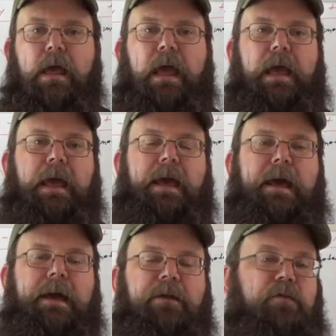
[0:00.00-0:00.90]

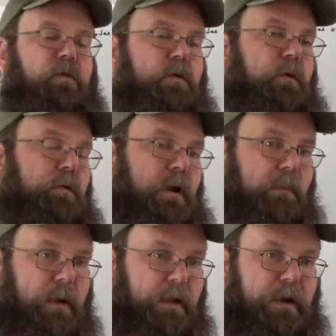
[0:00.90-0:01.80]
And circles are
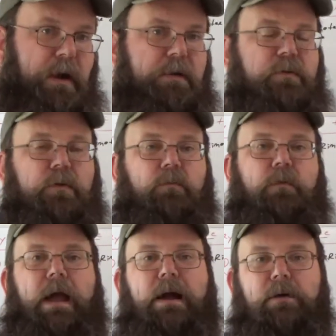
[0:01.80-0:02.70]
not polygons, they're
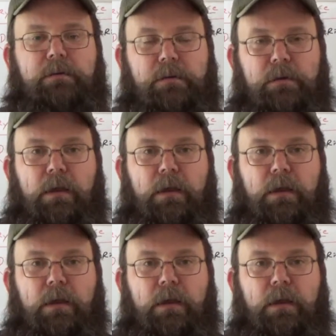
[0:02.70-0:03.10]
round.